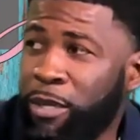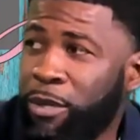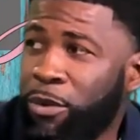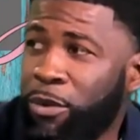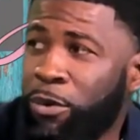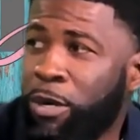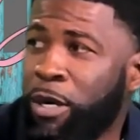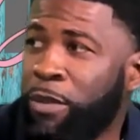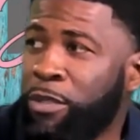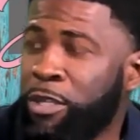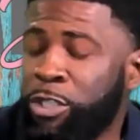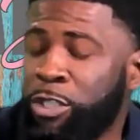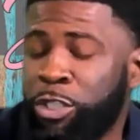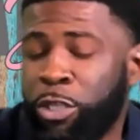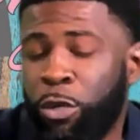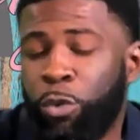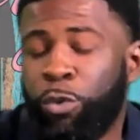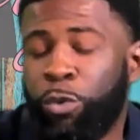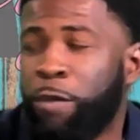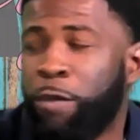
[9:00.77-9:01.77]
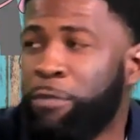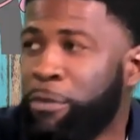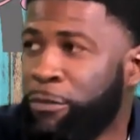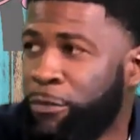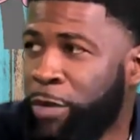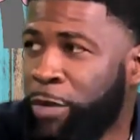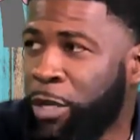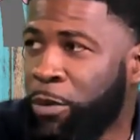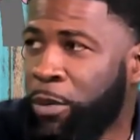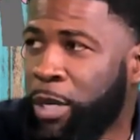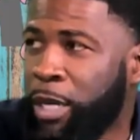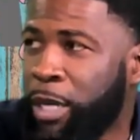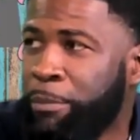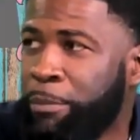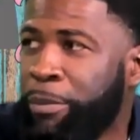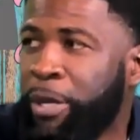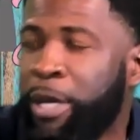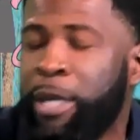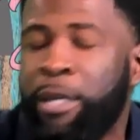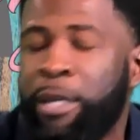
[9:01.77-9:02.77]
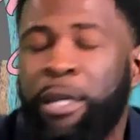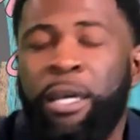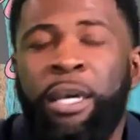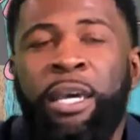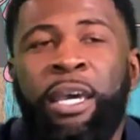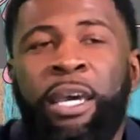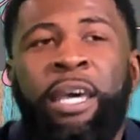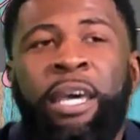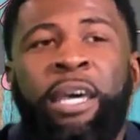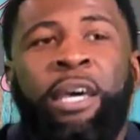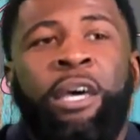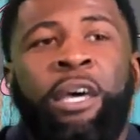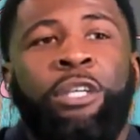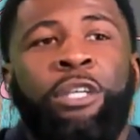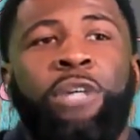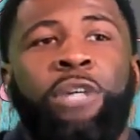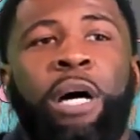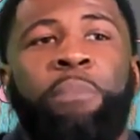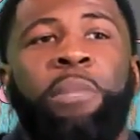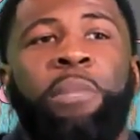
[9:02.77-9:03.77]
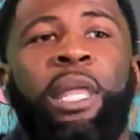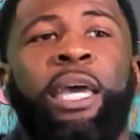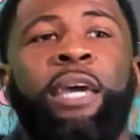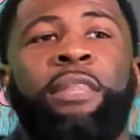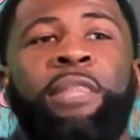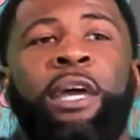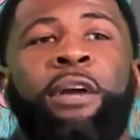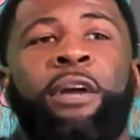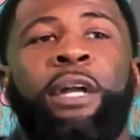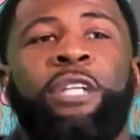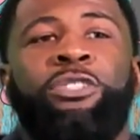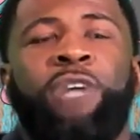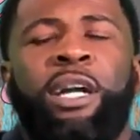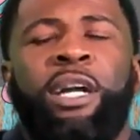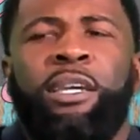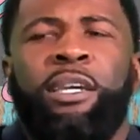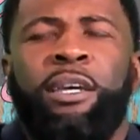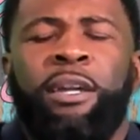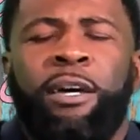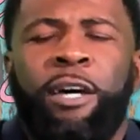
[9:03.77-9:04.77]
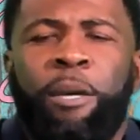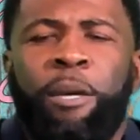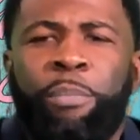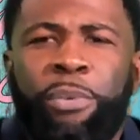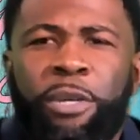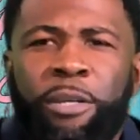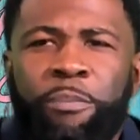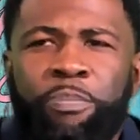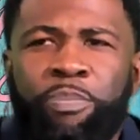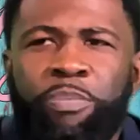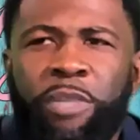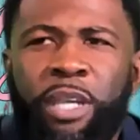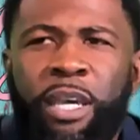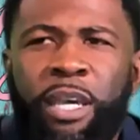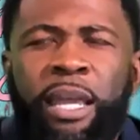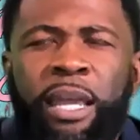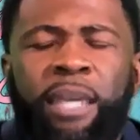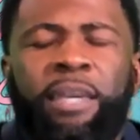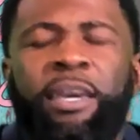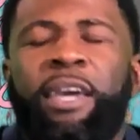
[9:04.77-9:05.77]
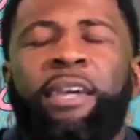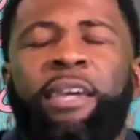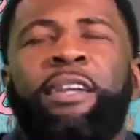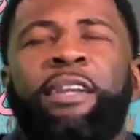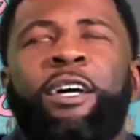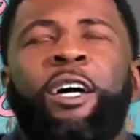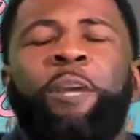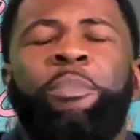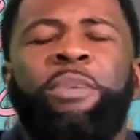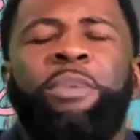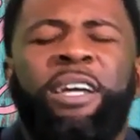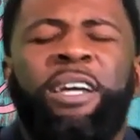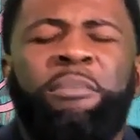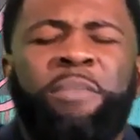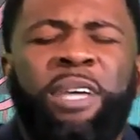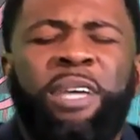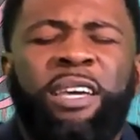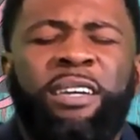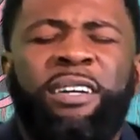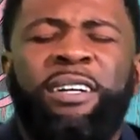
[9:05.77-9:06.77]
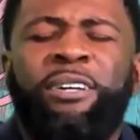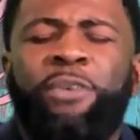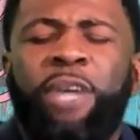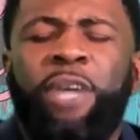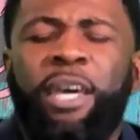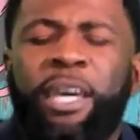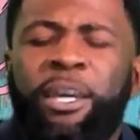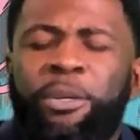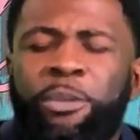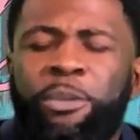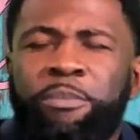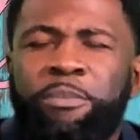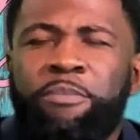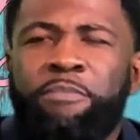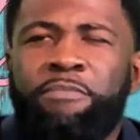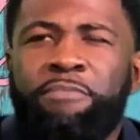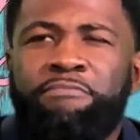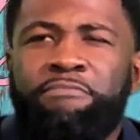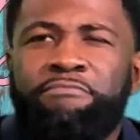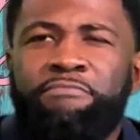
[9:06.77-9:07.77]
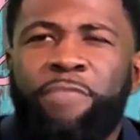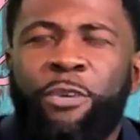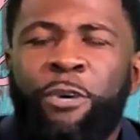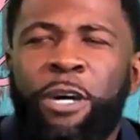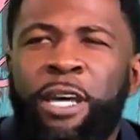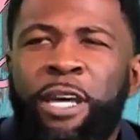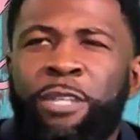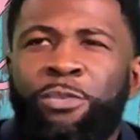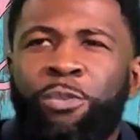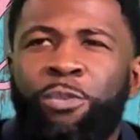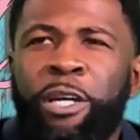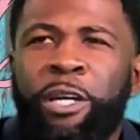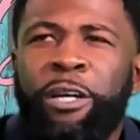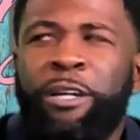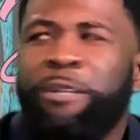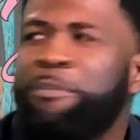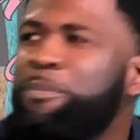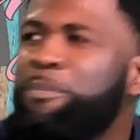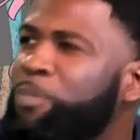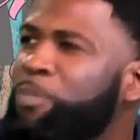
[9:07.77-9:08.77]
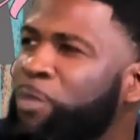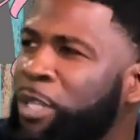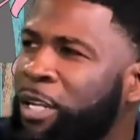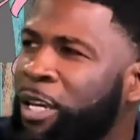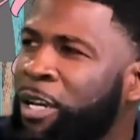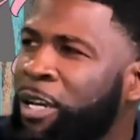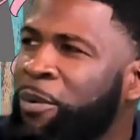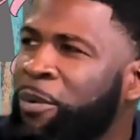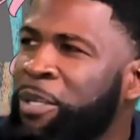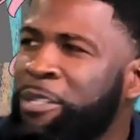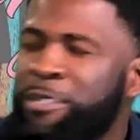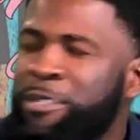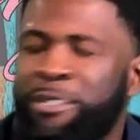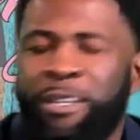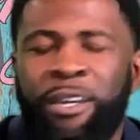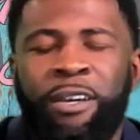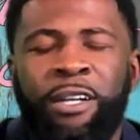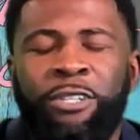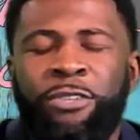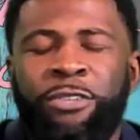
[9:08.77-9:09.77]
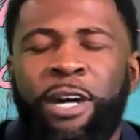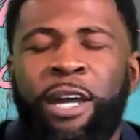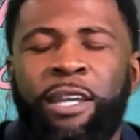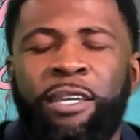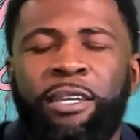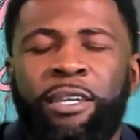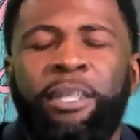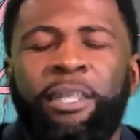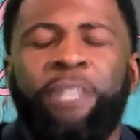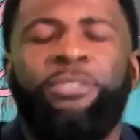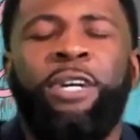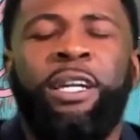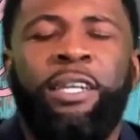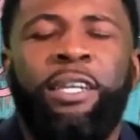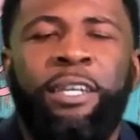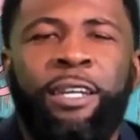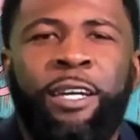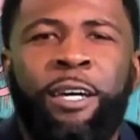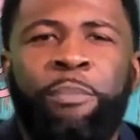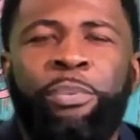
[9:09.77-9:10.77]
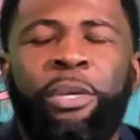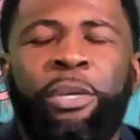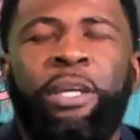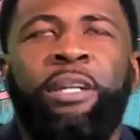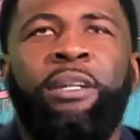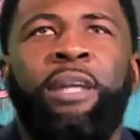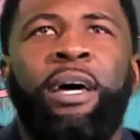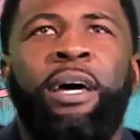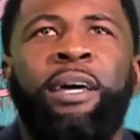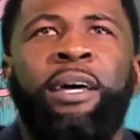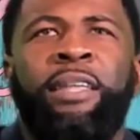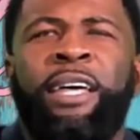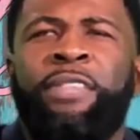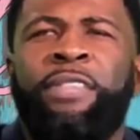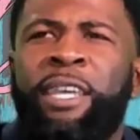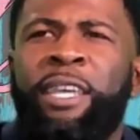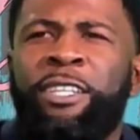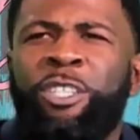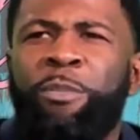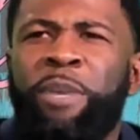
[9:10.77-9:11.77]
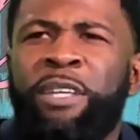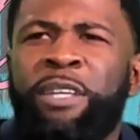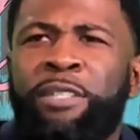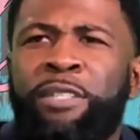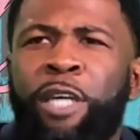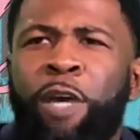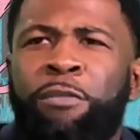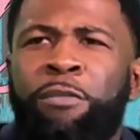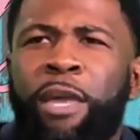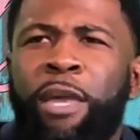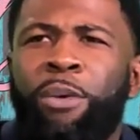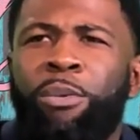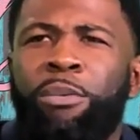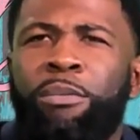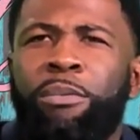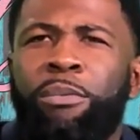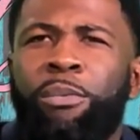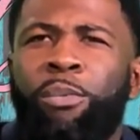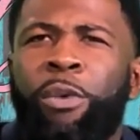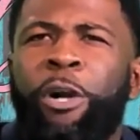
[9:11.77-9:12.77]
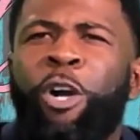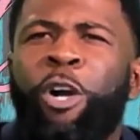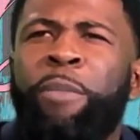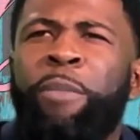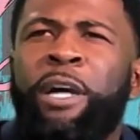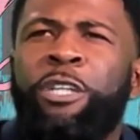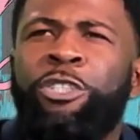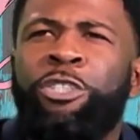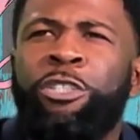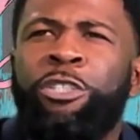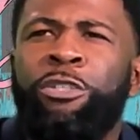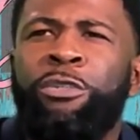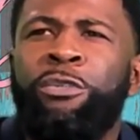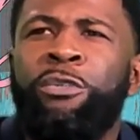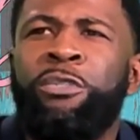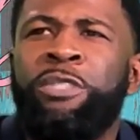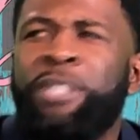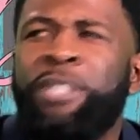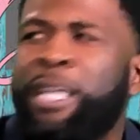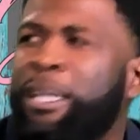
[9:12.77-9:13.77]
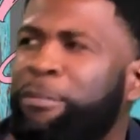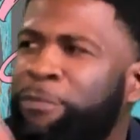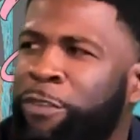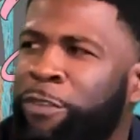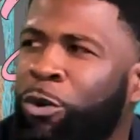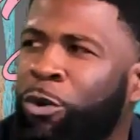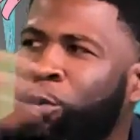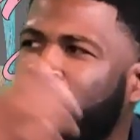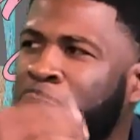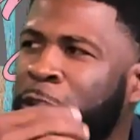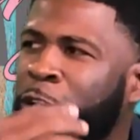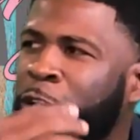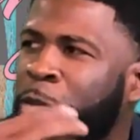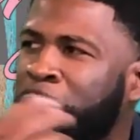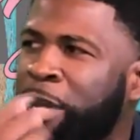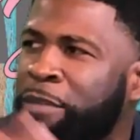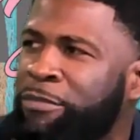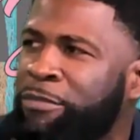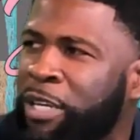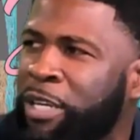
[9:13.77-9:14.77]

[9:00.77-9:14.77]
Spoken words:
or on the shoulder of the freeway, but so I'm laying there and I try to get up and I can't get up. I'm like, okay, well, that's weird, And so I tried again, I try to get up and I think to myself, like, where are my shoes? Because I could feel wind on my feet.